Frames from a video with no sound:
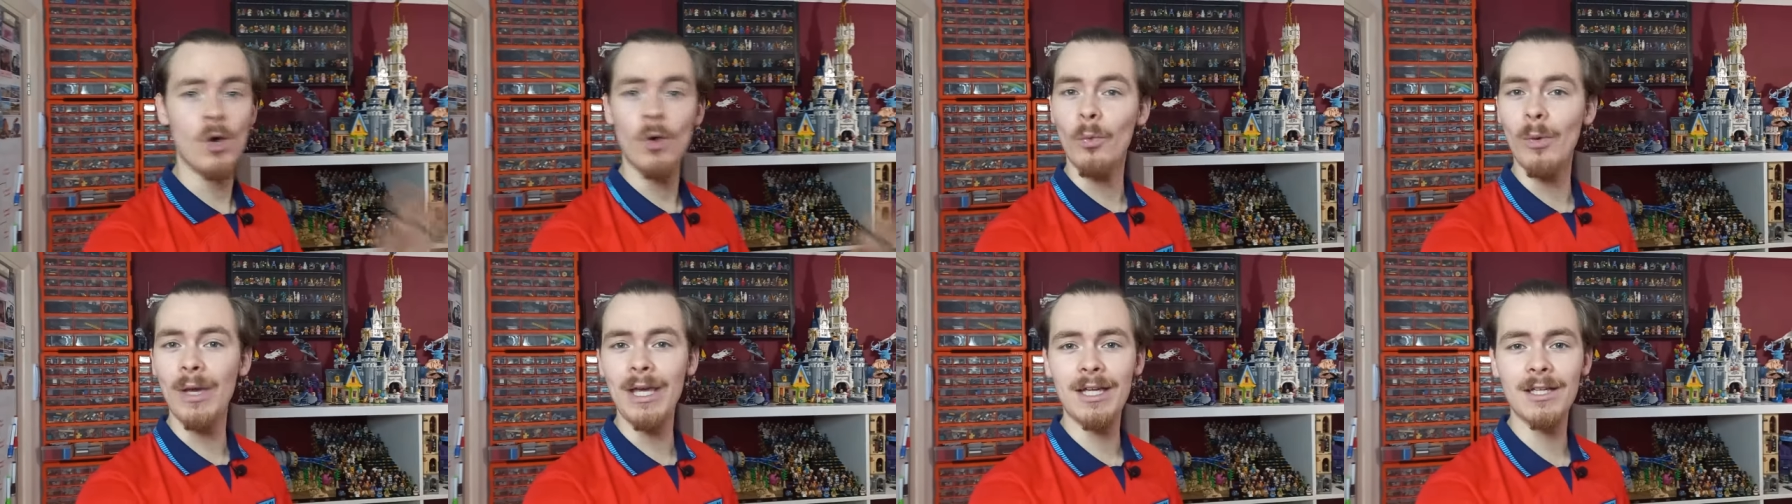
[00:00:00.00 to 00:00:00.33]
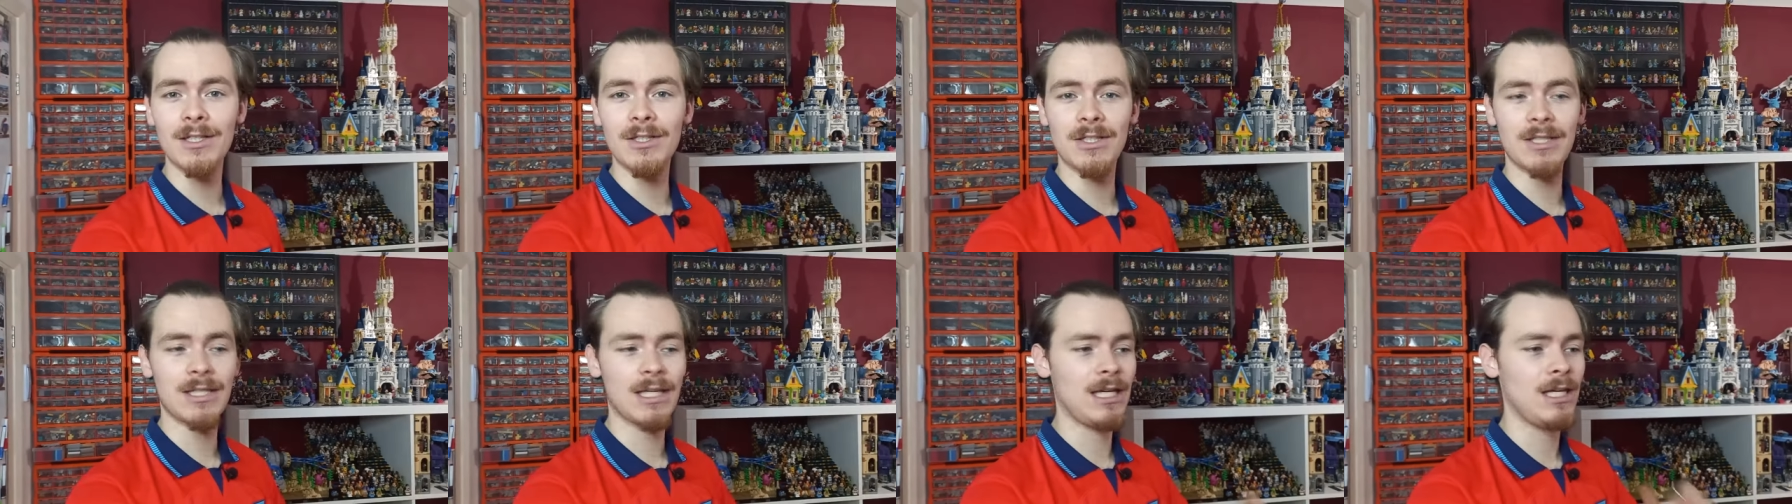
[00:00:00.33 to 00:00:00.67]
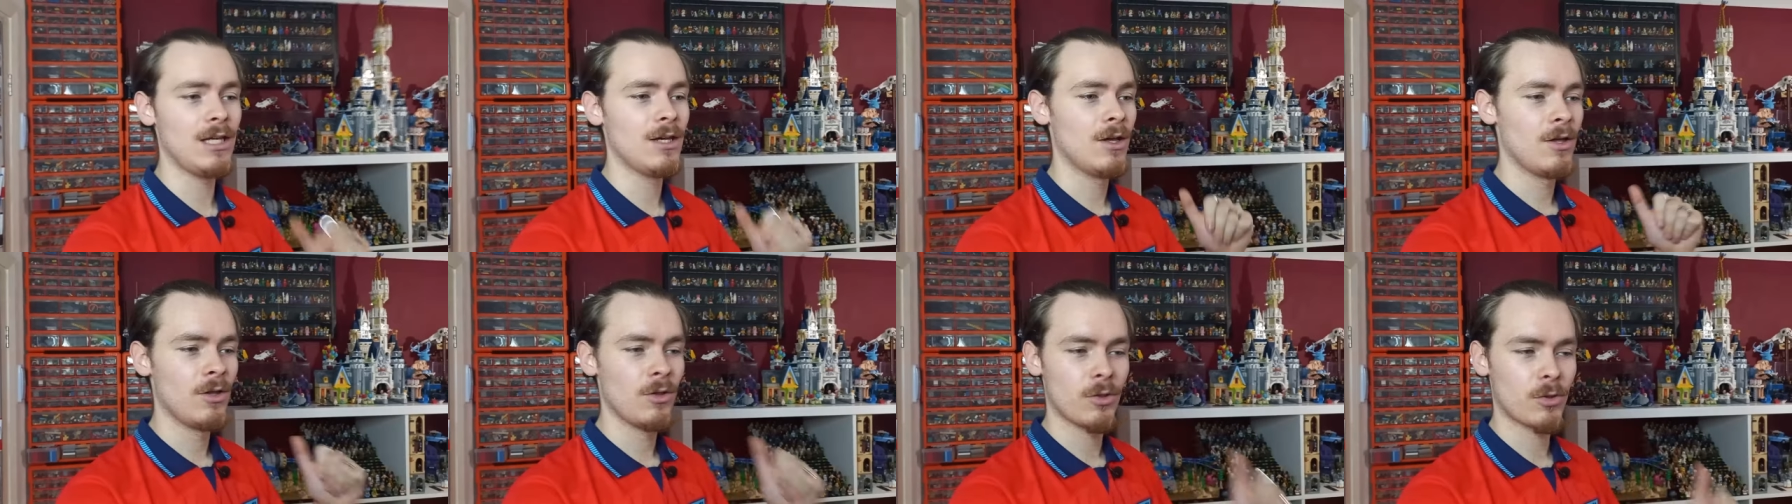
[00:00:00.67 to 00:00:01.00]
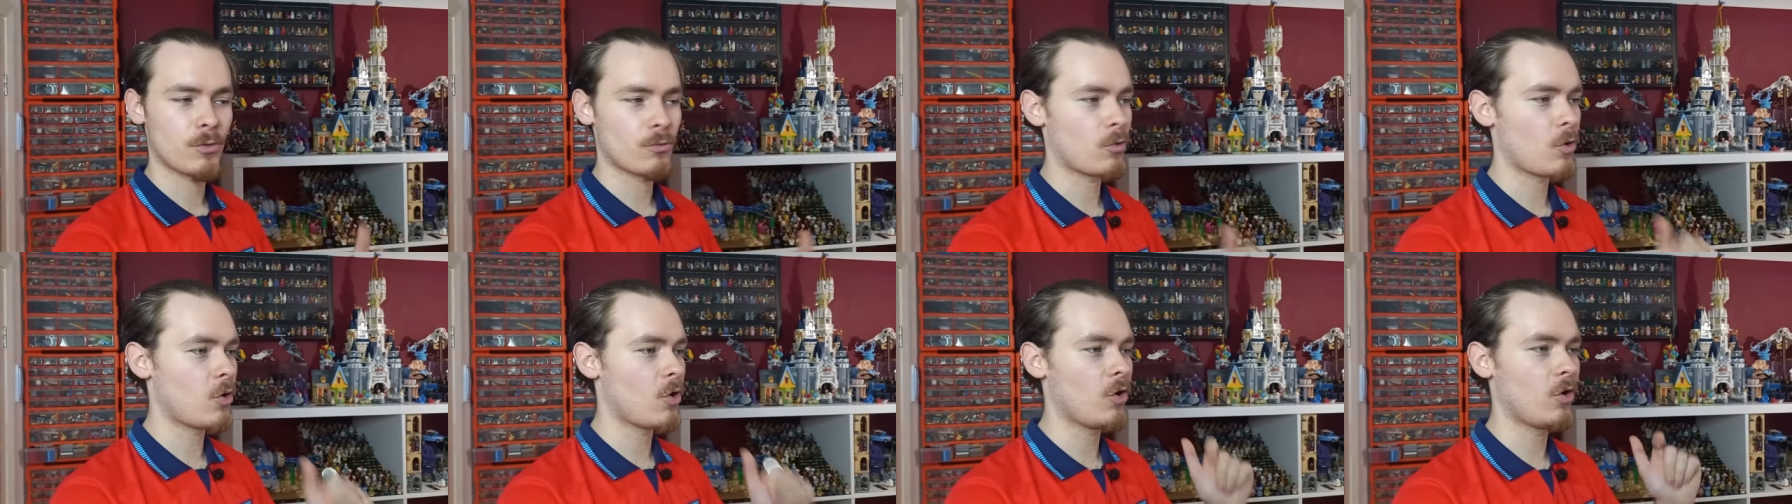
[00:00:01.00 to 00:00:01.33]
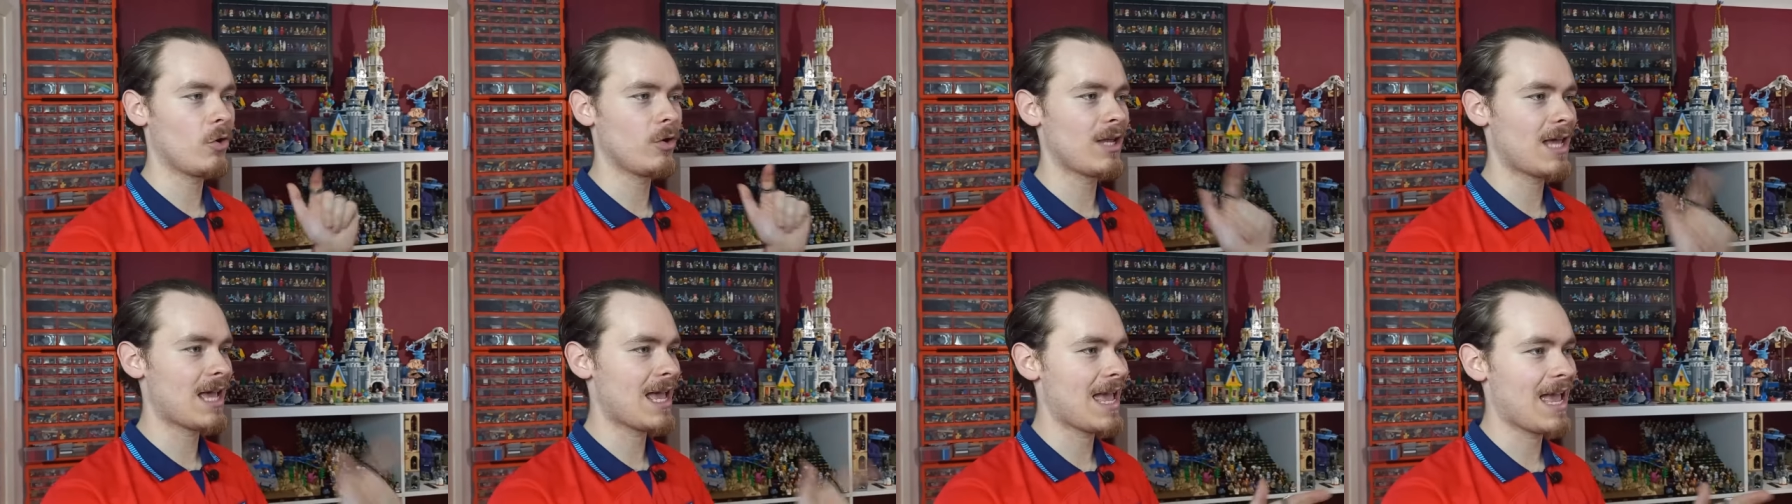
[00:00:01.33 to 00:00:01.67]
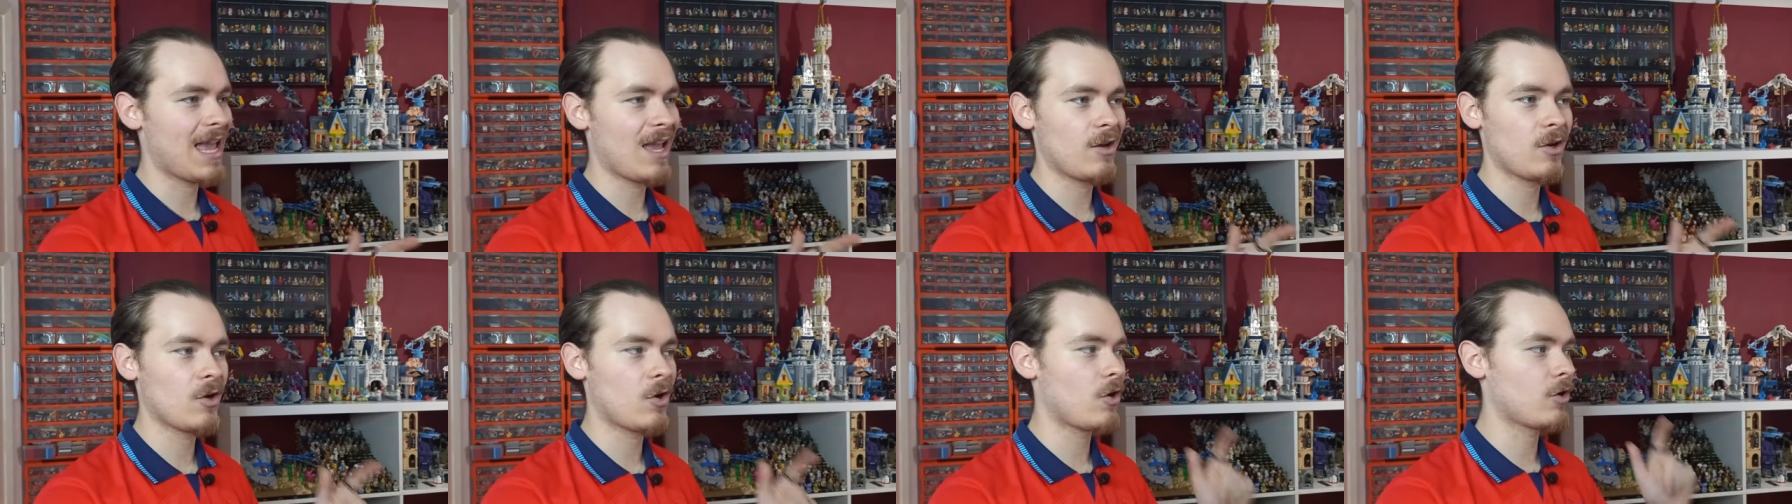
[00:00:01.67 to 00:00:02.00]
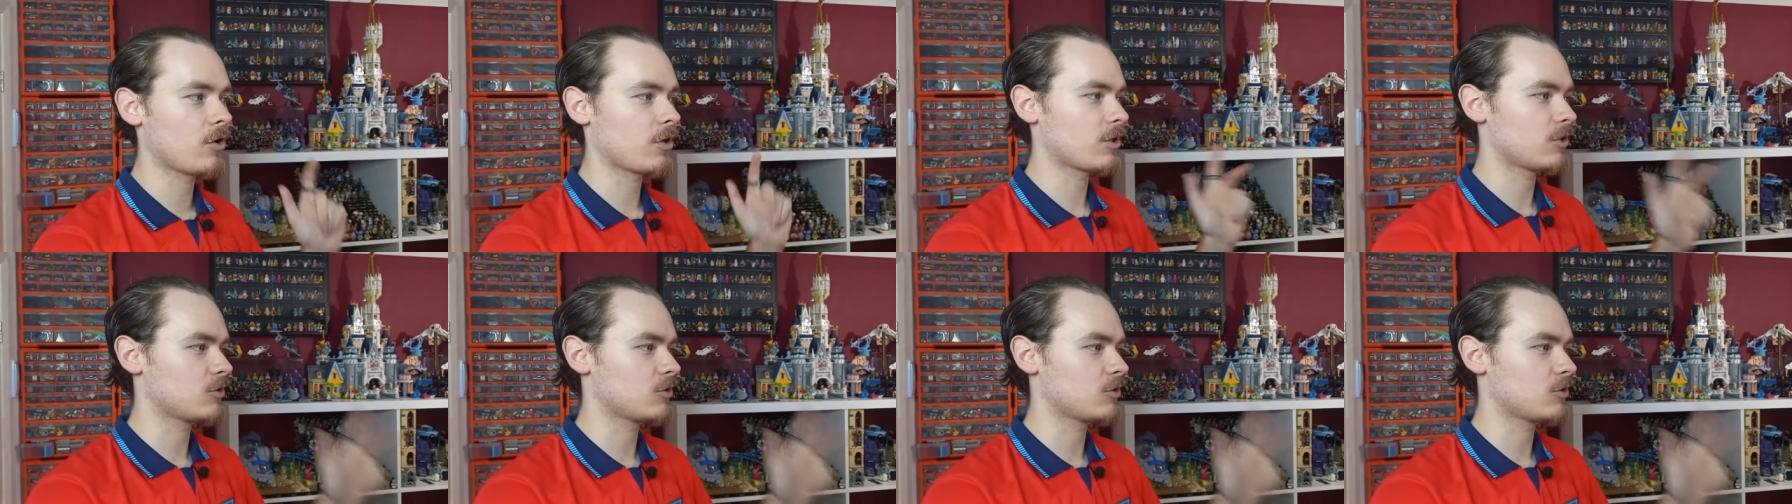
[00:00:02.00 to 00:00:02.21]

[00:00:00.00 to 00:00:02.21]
we can see Thrawn, Enoch,